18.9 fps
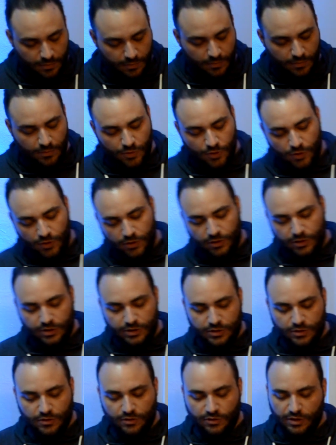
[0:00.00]
moral of the
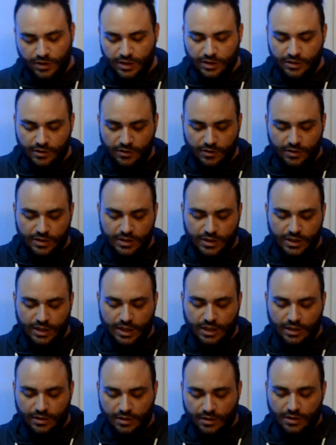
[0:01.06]
story here is
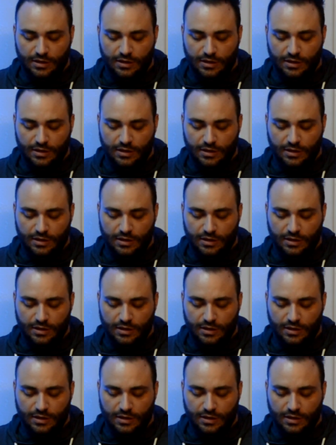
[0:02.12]
that